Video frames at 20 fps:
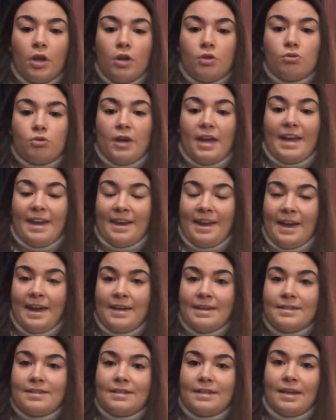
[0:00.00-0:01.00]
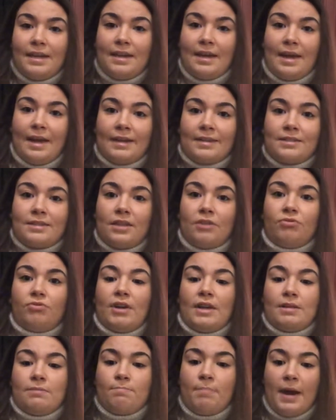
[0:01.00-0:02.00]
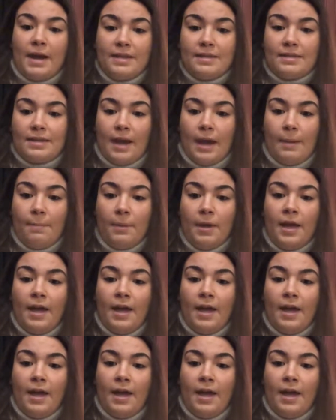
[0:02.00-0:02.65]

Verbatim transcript: to enhance and accelerate BITAP,